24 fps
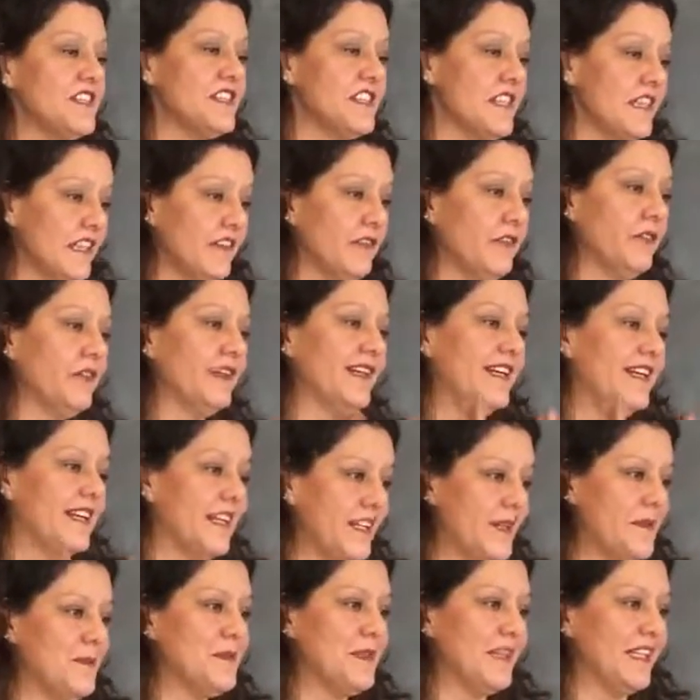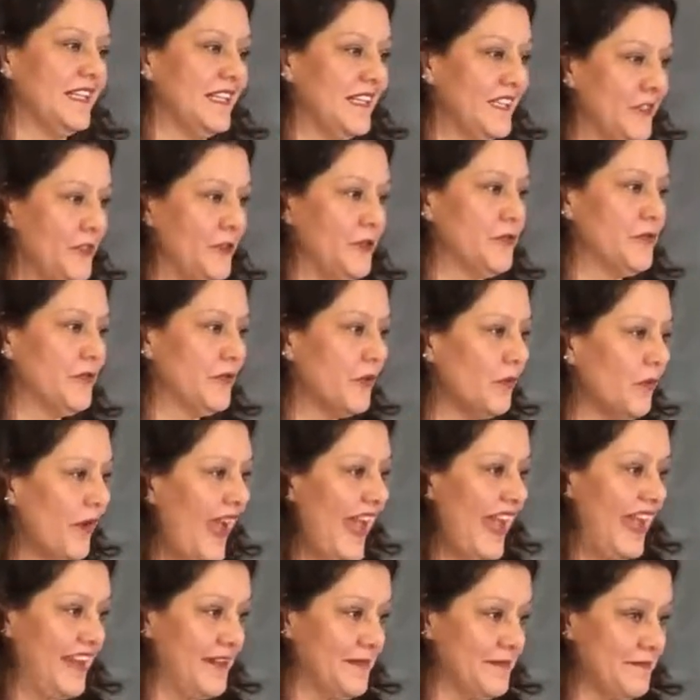to deliver it in a completely neutral
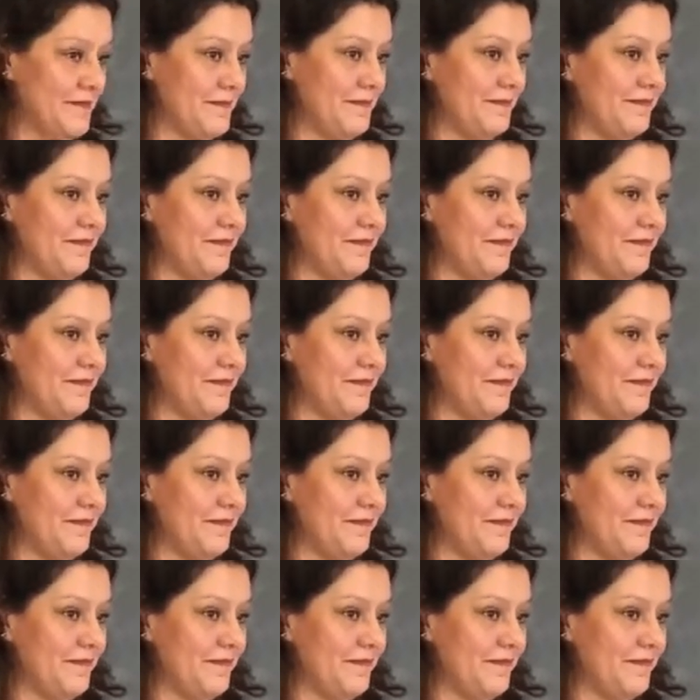way.